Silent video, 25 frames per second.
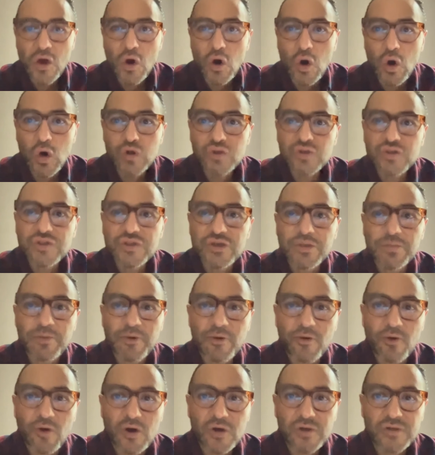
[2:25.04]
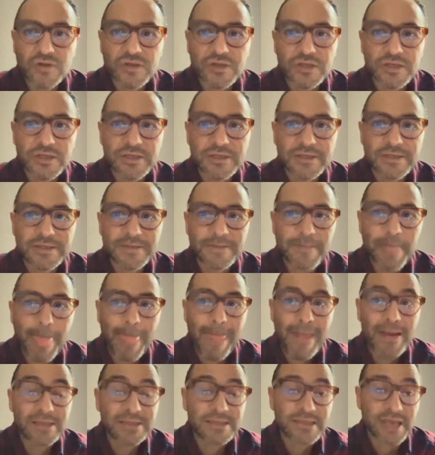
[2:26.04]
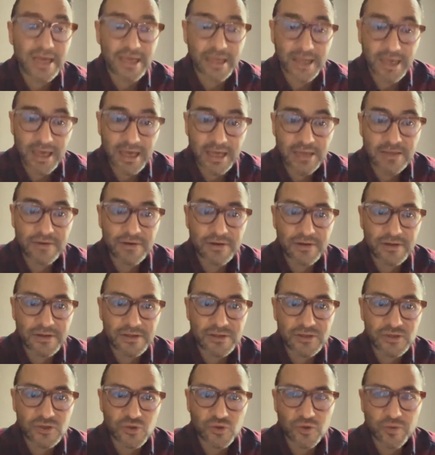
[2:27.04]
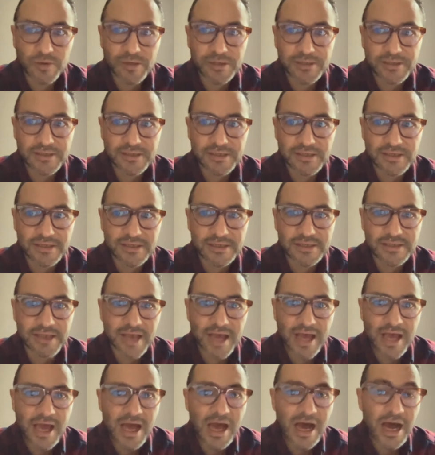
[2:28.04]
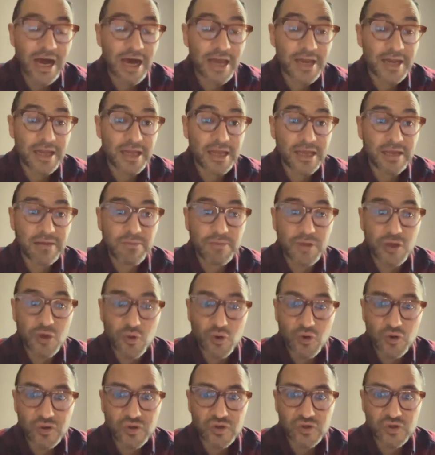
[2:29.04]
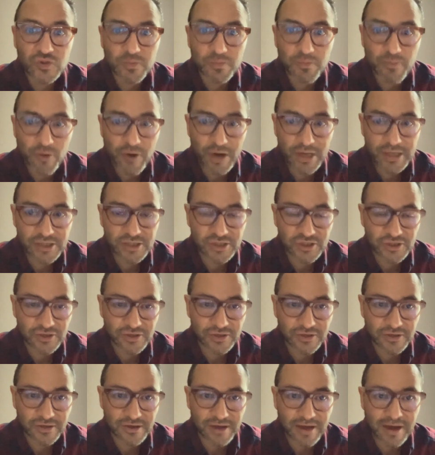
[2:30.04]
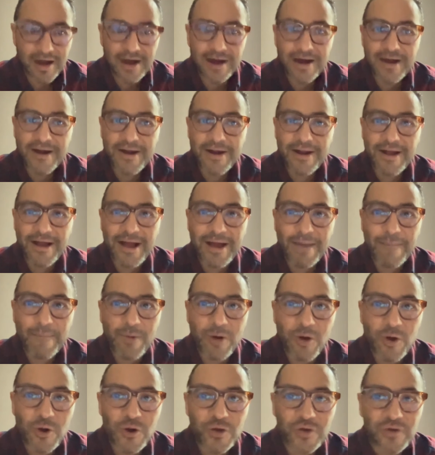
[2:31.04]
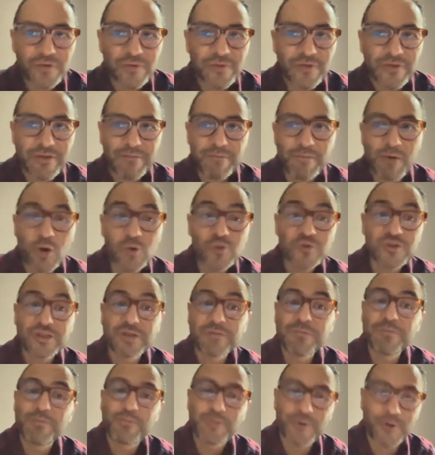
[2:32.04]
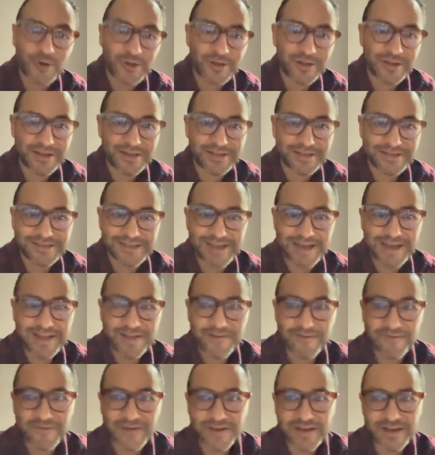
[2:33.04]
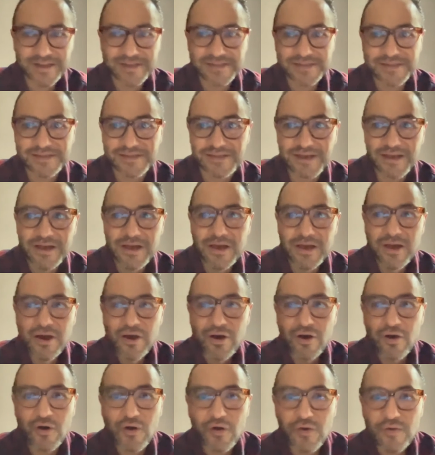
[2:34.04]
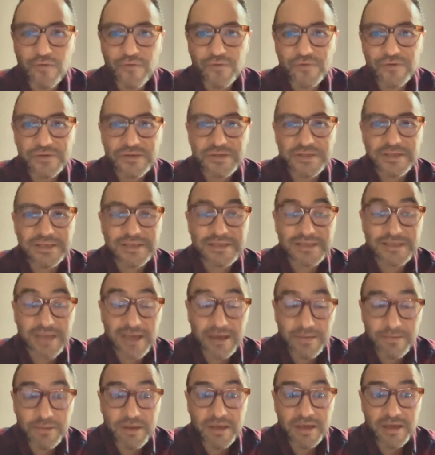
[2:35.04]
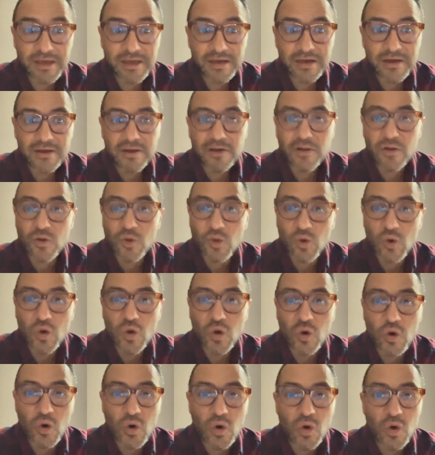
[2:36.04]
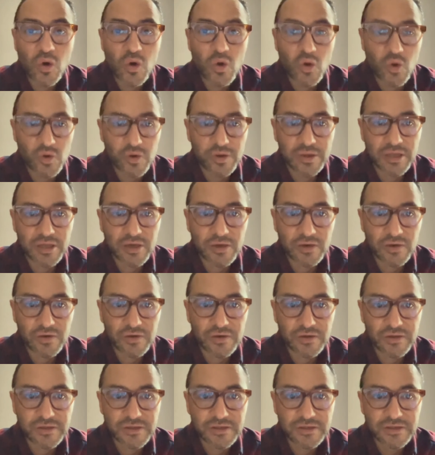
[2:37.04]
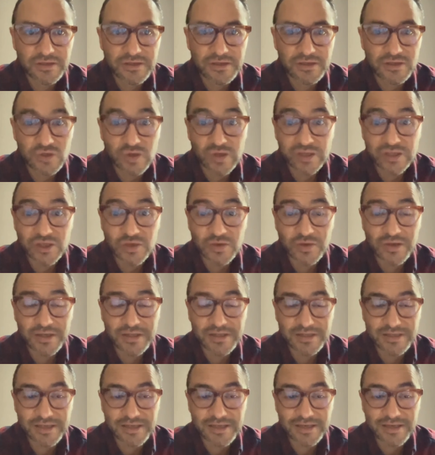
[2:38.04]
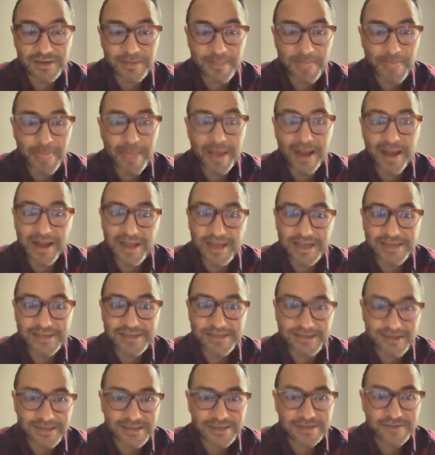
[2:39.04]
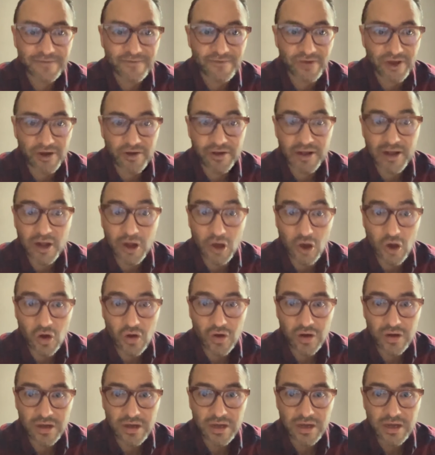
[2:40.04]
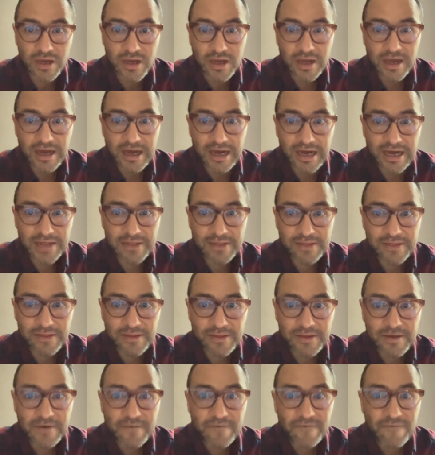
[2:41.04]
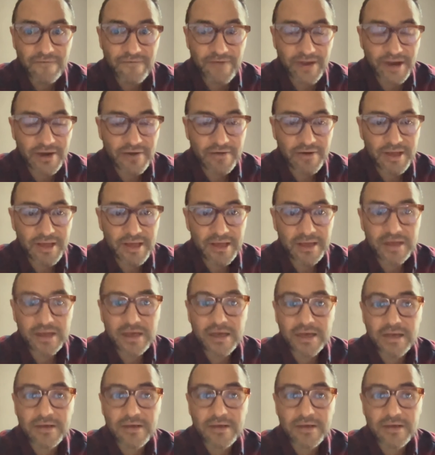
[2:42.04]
osteoporosis, psychiatric disturbances, and immunosuppression are among the most important side effects of systemic glucocorticoids. So as you can see, the list is very long and very